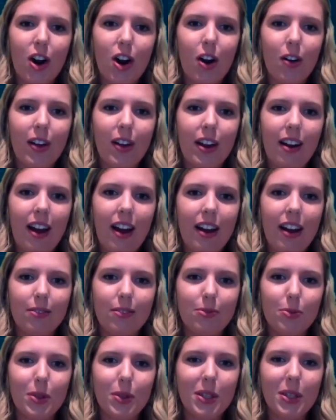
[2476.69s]
Carlin.
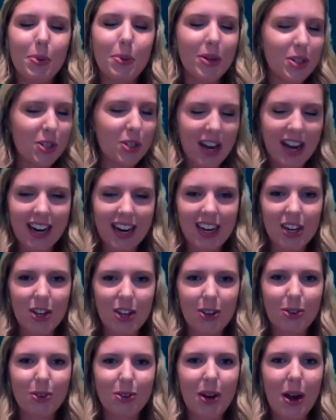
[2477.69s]
I really appreciated
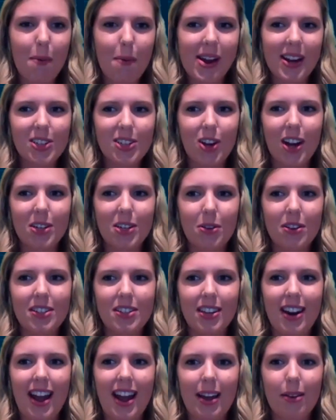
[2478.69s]
you coming and talking to
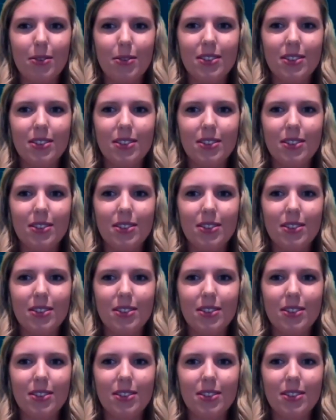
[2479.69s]
us today.